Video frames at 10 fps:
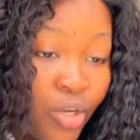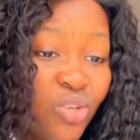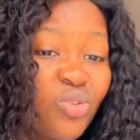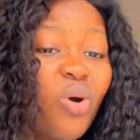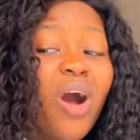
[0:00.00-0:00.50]

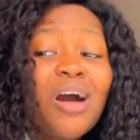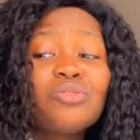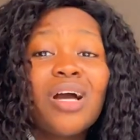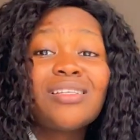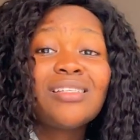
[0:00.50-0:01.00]
so
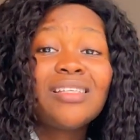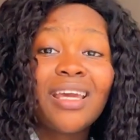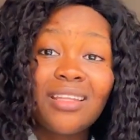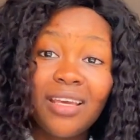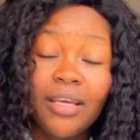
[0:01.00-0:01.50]
how do you actually
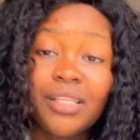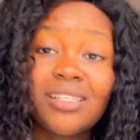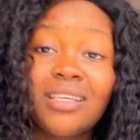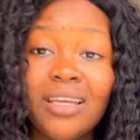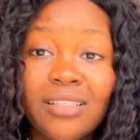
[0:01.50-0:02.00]
get
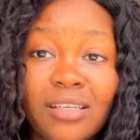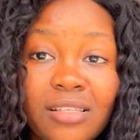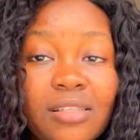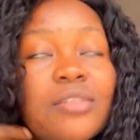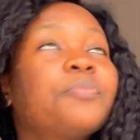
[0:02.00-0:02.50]
these
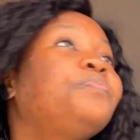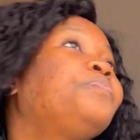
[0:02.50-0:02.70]
agencies?